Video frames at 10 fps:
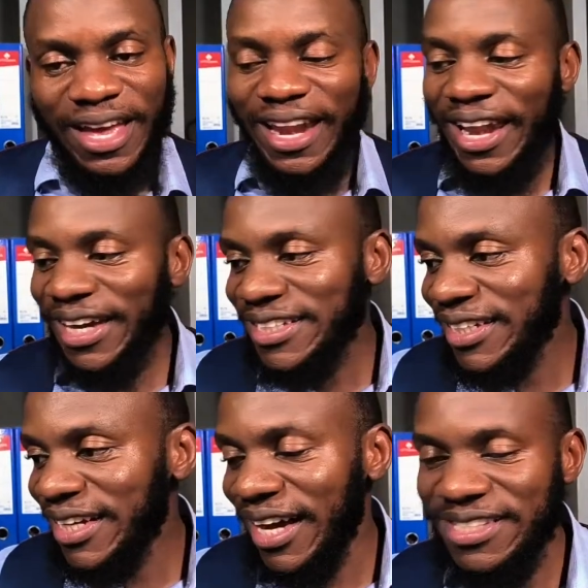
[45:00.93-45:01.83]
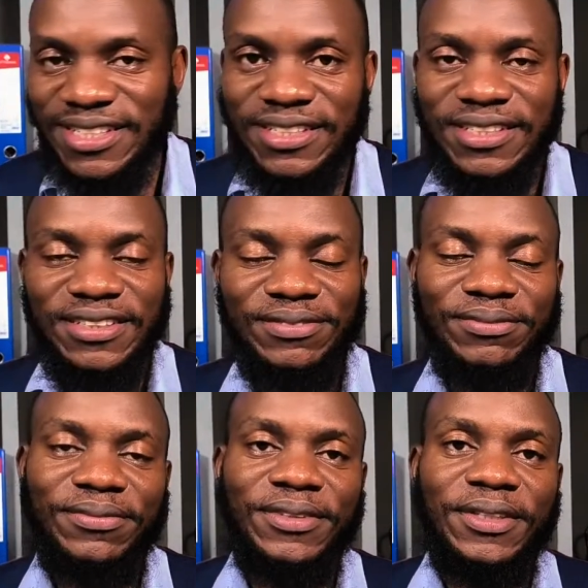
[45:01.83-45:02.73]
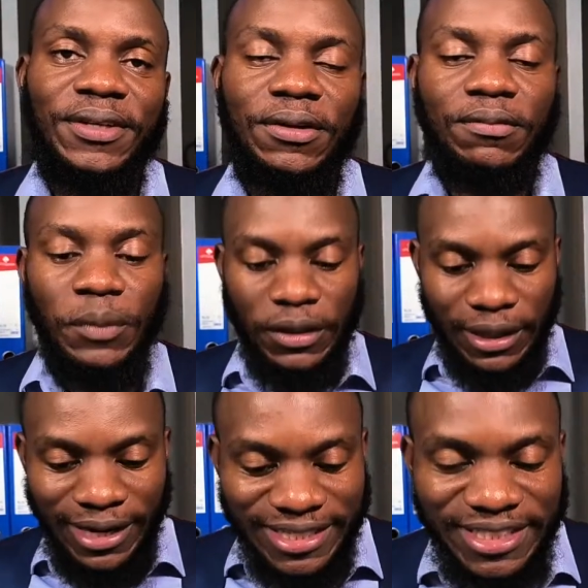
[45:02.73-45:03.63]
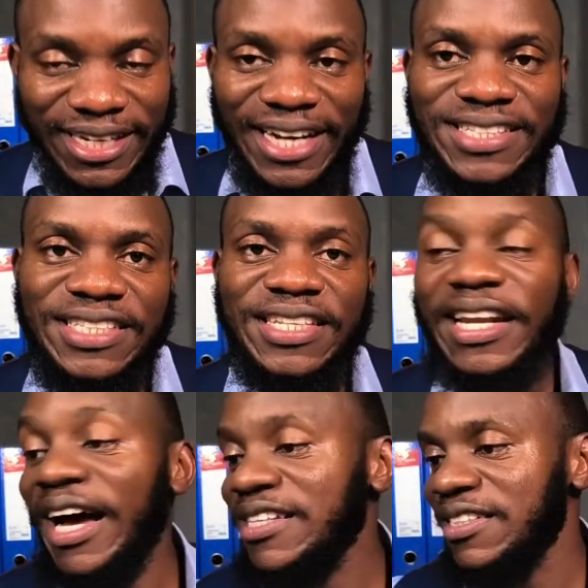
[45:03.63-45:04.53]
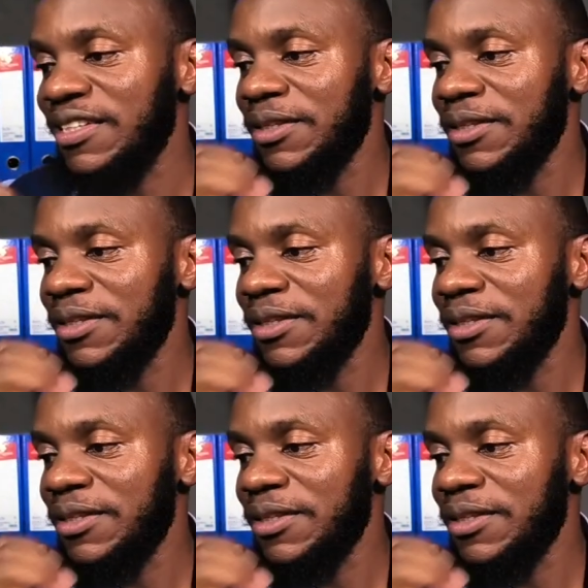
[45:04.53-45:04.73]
Lactic acid. Lactic acid is an acid.